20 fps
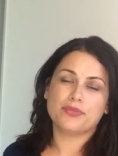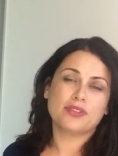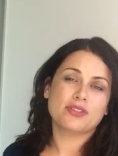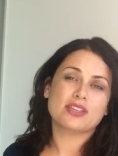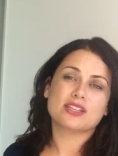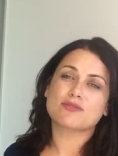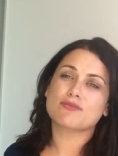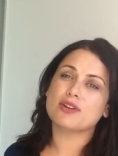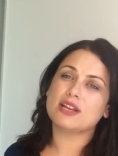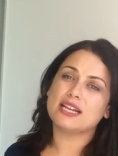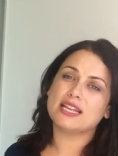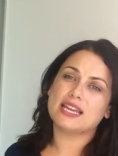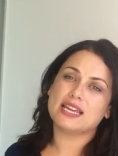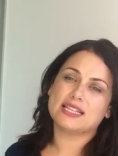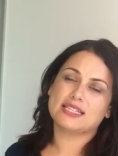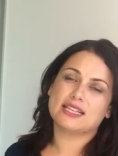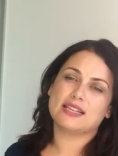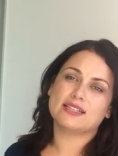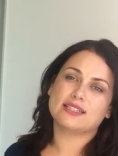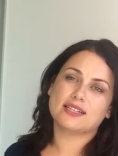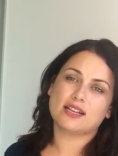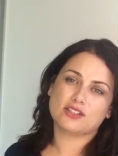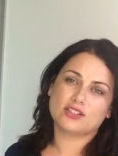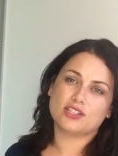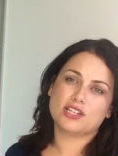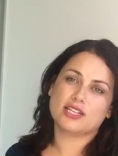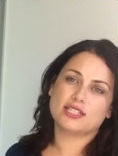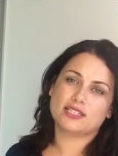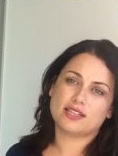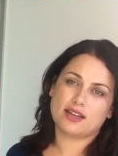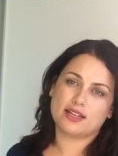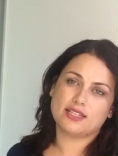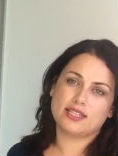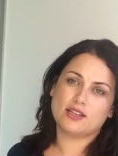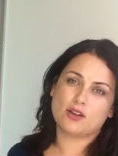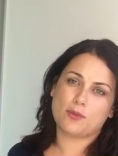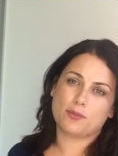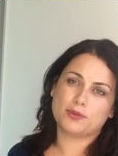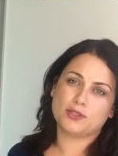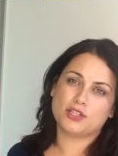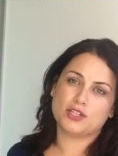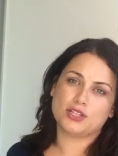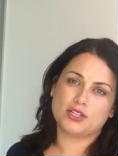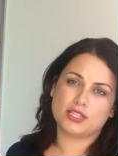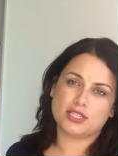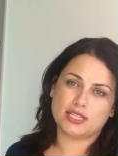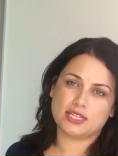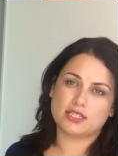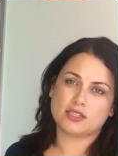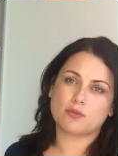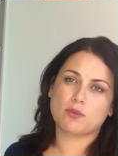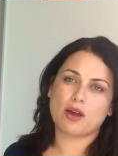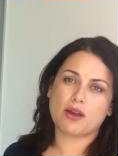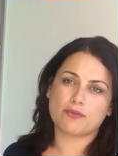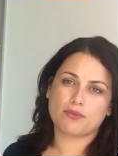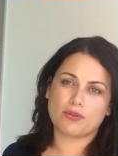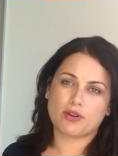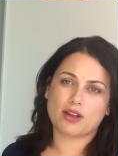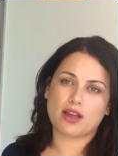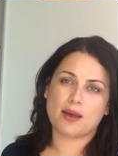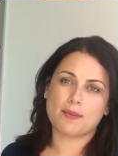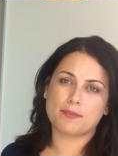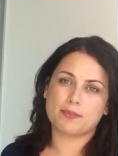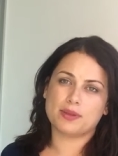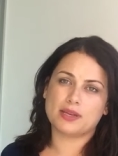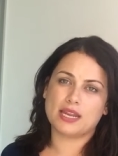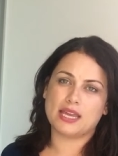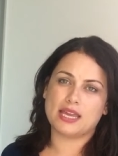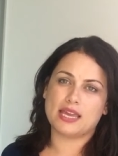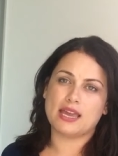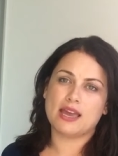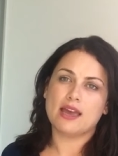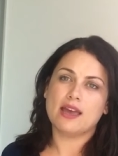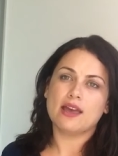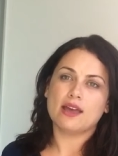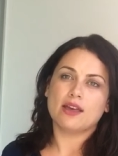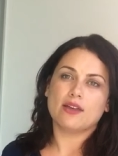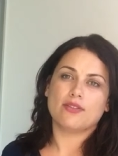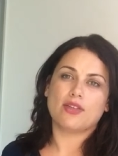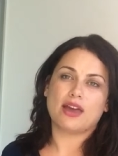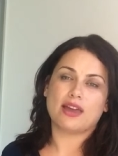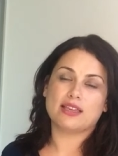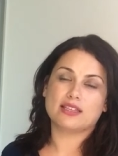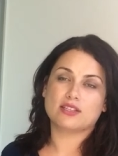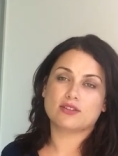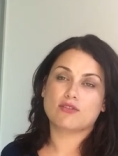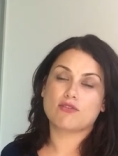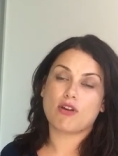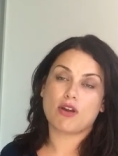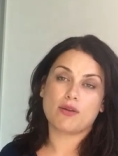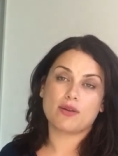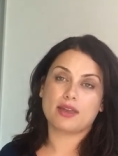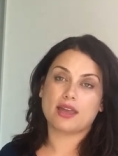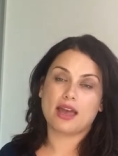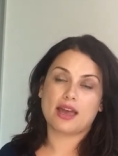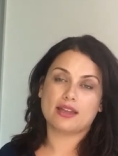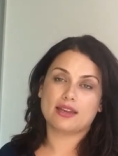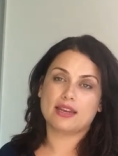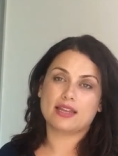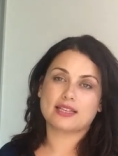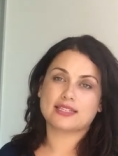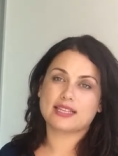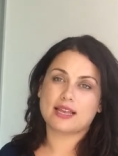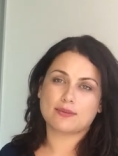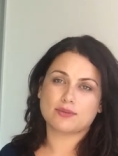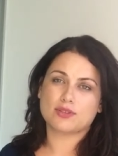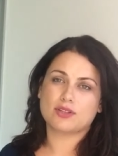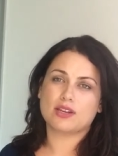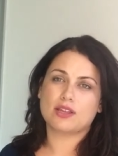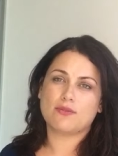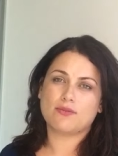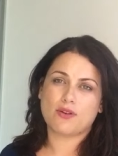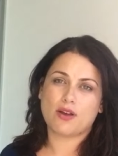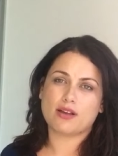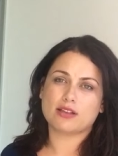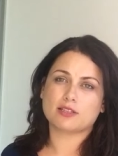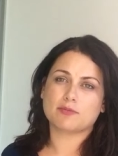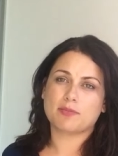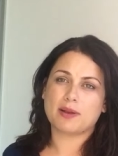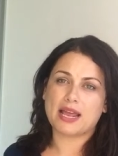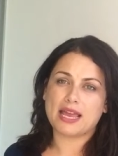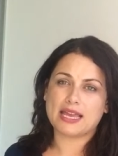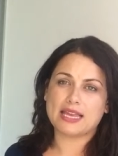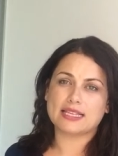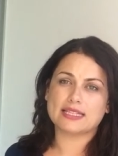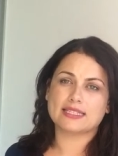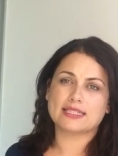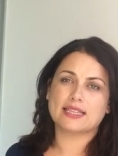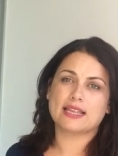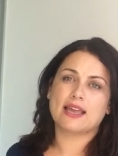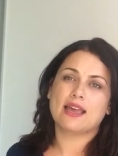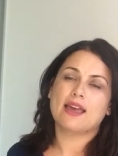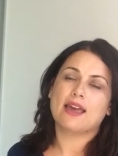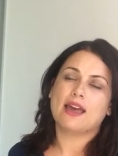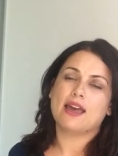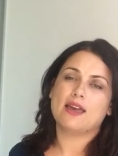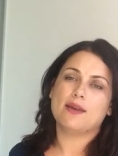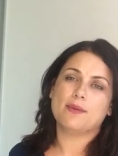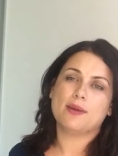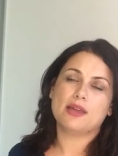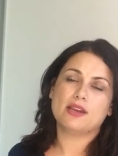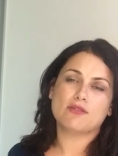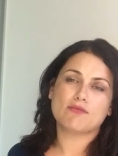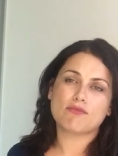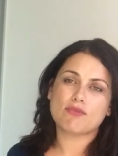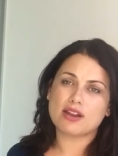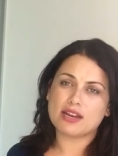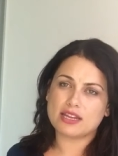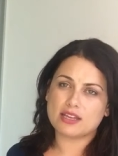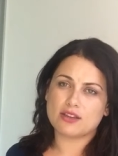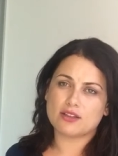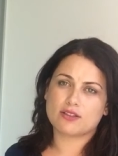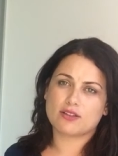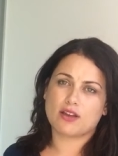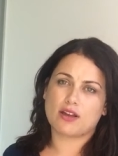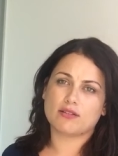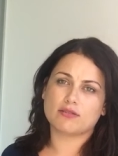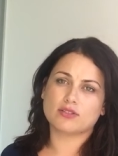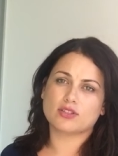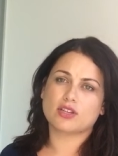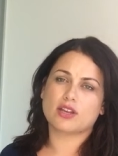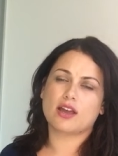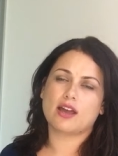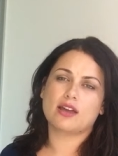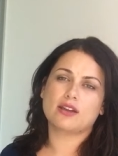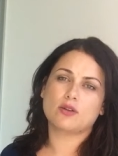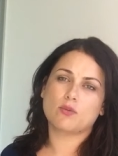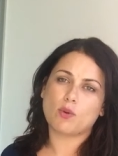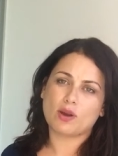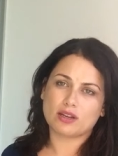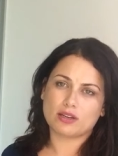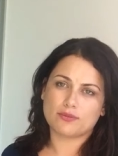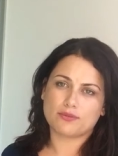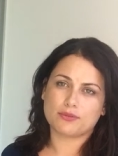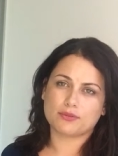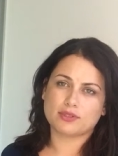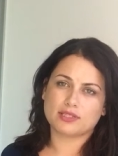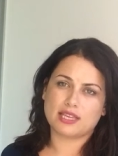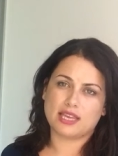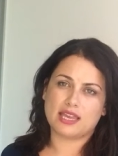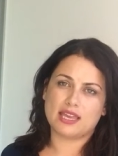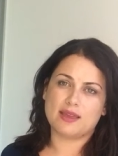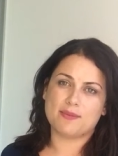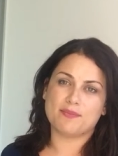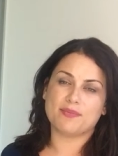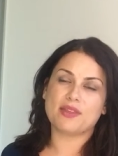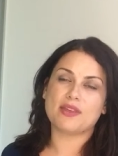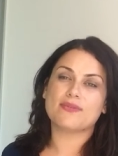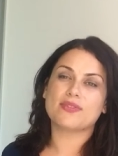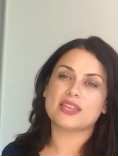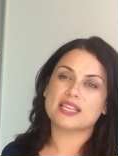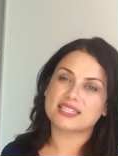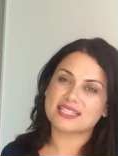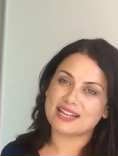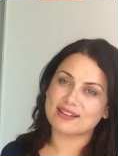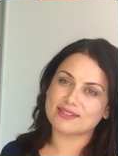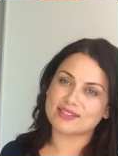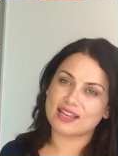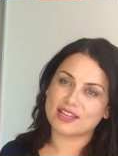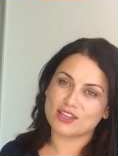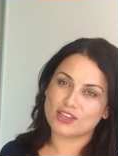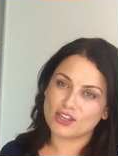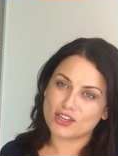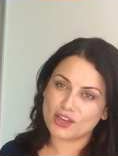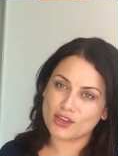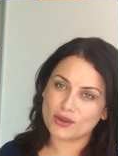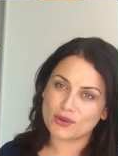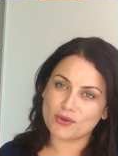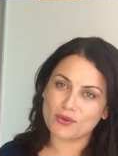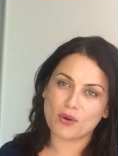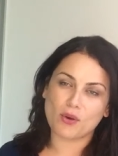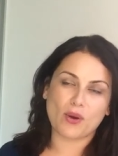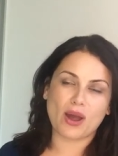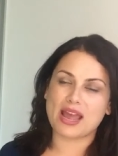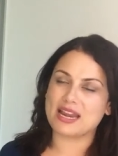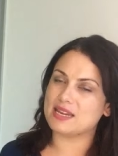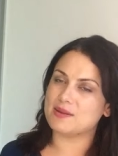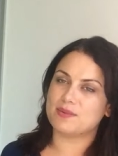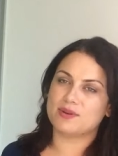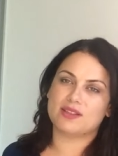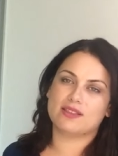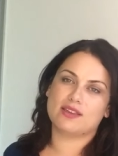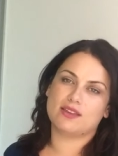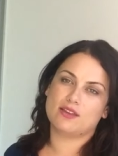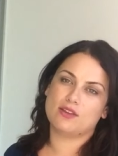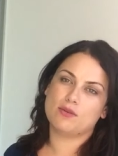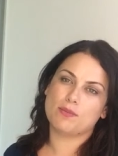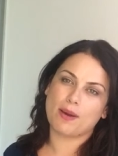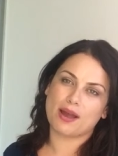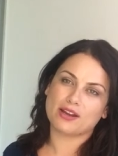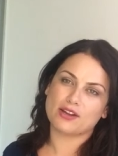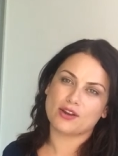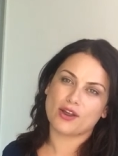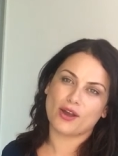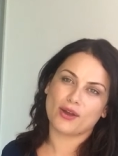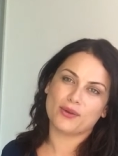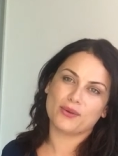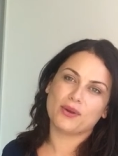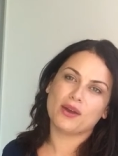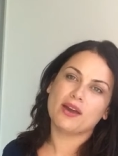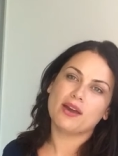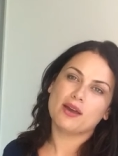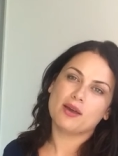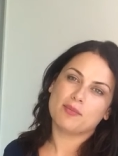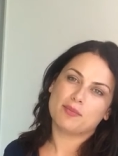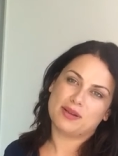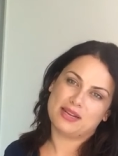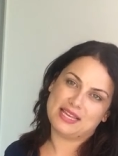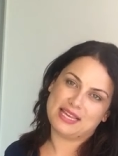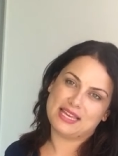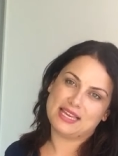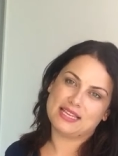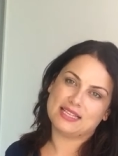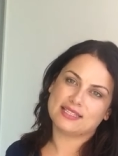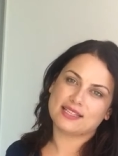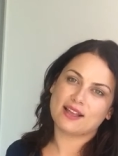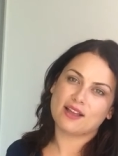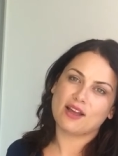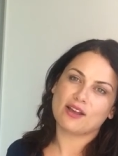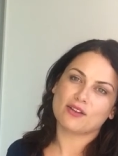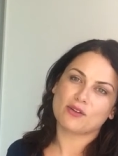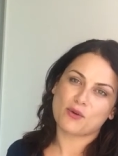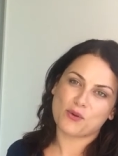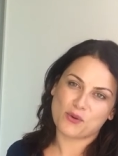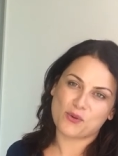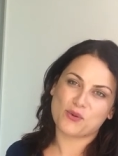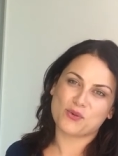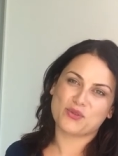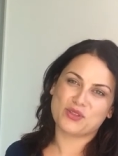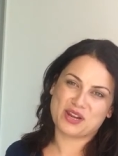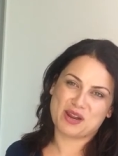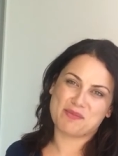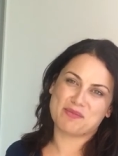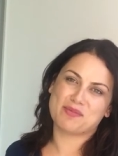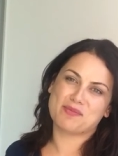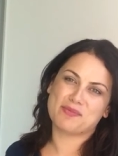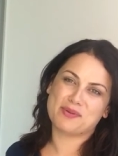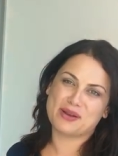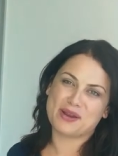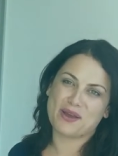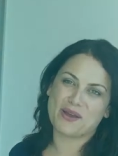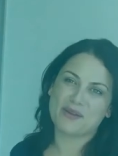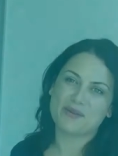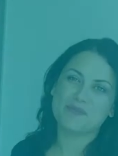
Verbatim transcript: This really is such an exciting opportunity to work for a company that is growing at an exceptionally fast pace um, in a really good culture and a wonderful team. If this sounds like you or anybody that you might know, please call the number below.